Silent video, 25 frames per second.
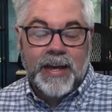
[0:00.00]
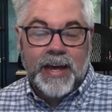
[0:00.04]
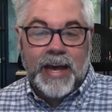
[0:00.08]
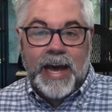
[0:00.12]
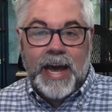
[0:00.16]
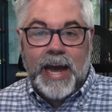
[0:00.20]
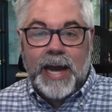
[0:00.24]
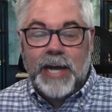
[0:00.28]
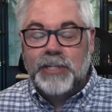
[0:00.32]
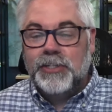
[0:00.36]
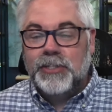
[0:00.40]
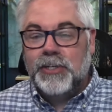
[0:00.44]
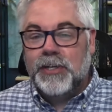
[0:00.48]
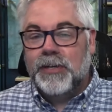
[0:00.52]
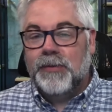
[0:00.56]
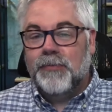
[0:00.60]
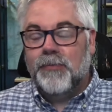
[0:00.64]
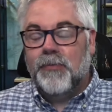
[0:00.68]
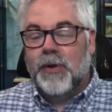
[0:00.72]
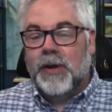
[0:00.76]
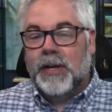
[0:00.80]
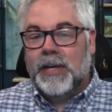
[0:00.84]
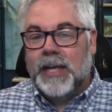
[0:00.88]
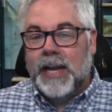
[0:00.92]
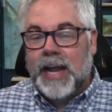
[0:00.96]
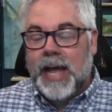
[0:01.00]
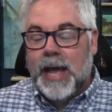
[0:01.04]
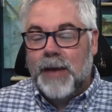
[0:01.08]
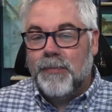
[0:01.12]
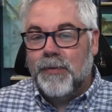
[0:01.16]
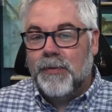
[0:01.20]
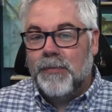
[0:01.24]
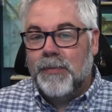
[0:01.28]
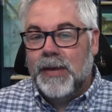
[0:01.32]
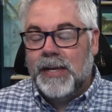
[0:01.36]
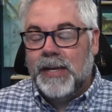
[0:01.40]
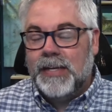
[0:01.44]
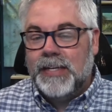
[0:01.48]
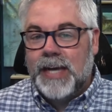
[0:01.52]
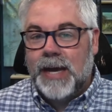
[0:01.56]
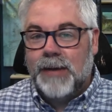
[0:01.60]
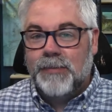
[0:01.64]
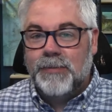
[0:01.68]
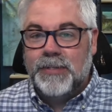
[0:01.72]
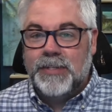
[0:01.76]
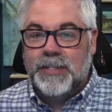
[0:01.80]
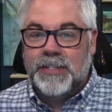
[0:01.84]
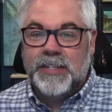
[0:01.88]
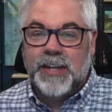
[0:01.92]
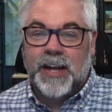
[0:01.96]
actually what can happen many
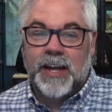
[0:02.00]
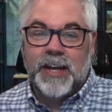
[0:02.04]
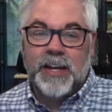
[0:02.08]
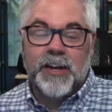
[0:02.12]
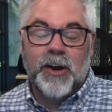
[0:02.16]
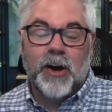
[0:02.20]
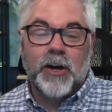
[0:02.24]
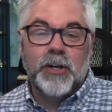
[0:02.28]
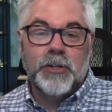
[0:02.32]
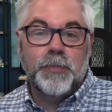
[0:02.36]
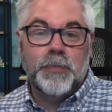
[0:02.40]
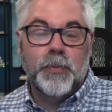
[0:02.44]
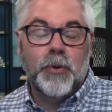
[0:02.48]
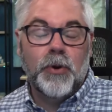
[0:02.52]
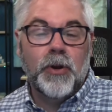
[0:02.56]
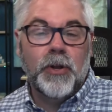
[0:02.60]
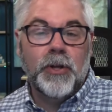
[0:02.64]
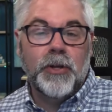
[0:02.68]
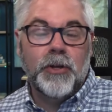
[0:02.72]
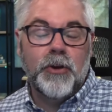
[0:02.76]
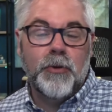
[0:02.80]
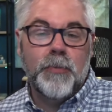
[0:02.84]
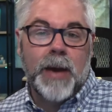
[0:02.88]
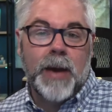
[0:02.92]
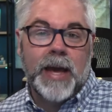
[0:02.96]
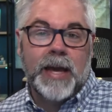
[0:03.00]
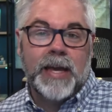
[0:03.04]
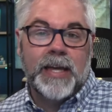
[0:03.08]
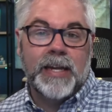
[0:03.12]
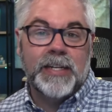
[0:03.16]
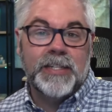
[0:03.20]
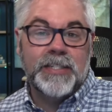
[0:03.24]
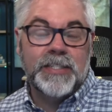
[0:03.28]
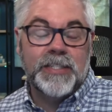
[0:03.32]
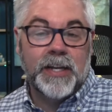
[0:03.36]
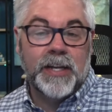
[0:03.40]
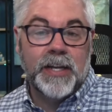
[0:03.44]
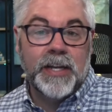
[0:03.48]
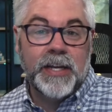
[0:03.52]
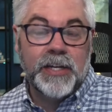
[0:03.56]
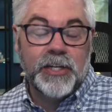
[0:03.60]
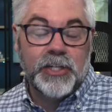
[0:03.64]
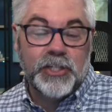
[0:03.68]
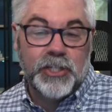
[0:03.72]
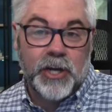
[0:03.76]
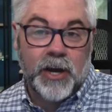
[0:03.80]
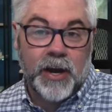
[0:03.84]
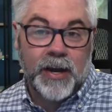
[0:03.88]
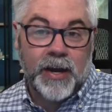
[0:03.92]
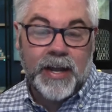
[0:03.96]
times is it's like God's pulling you back in a
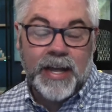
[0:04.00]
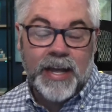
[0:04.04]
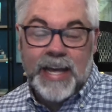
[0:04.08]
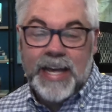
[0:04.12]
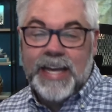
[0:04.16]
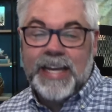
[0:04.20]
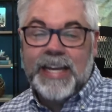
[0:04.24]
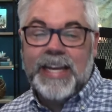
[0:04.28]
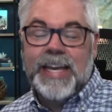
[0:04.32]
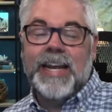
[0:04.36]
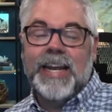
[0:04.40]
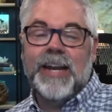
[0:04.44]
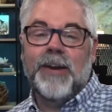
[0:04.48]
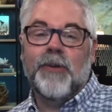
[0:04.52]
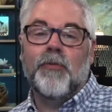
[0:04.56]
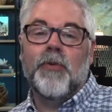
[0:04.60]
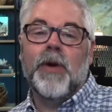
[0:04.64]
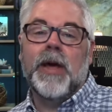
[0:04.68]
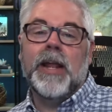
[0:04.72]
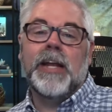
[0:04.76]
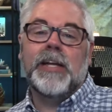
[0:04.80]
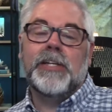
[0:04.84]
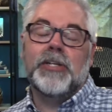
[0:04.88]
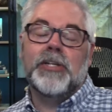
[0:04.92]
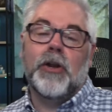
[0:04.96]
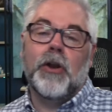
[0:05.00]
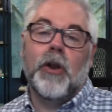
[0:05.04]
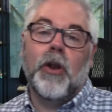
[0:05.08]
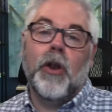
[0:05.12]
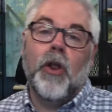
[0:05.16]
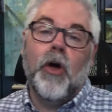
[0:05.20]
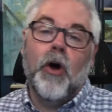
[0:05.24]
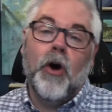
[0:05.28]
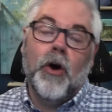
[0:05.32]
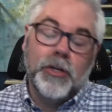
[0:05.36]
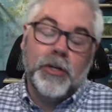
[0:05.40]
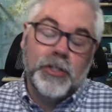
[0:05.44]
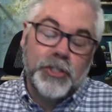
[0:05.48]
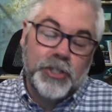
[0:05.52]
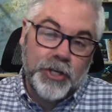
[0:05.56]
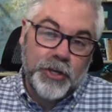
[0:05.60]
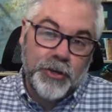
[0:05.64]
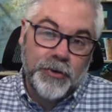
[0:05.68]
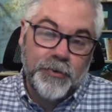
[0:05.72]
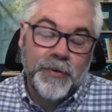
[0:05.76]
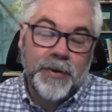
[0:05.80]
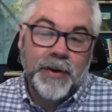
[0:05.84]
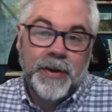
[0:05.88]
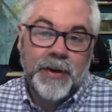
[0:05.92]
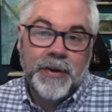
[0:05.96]
slingshot, getting ready to launch
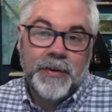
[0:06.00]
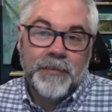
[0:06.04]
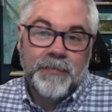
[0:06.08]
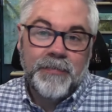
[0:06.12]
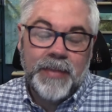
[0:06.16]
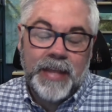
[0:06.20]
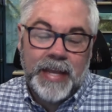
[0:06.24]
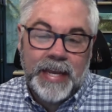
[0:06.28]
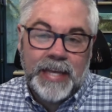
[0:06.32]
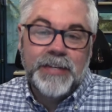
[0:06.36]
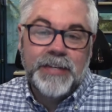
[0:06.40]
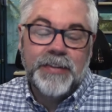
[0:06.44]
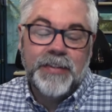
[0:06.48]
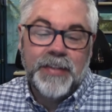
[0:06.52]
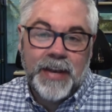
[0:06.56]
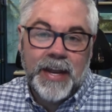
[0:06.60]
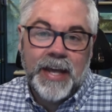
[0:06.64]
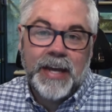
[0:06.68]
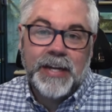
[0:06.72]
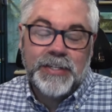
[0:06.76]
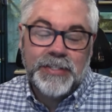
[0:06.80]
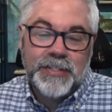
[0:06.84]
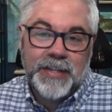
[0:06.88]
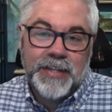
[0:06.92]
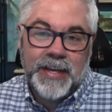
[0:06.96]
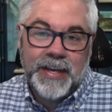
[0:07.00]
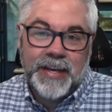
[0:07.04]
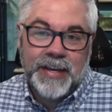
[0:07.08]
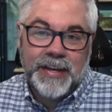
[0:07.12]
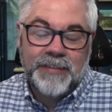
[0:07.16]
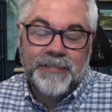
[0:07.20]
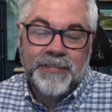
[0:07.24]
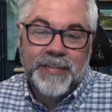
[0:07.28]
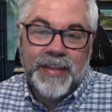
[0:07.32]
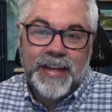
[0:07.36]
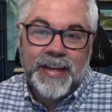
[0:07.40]
you into the next thing.